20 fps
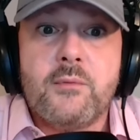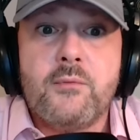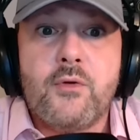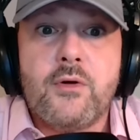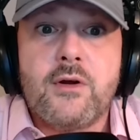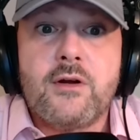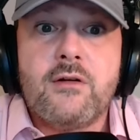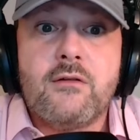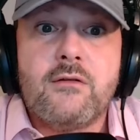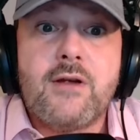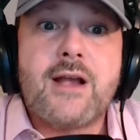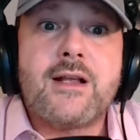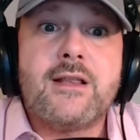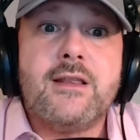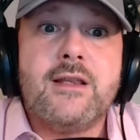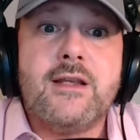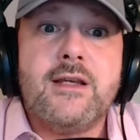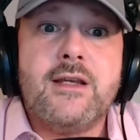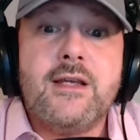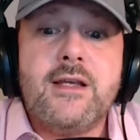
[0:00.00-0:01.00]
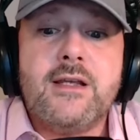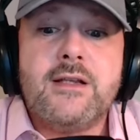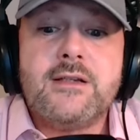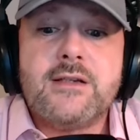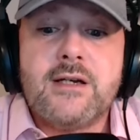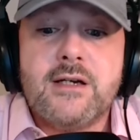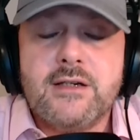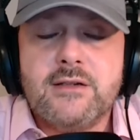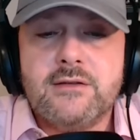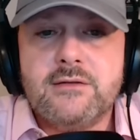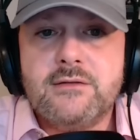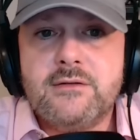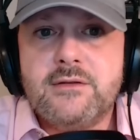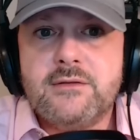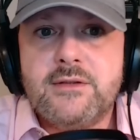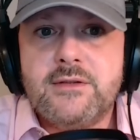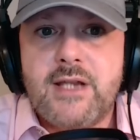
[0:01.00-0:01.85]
more correctly titled,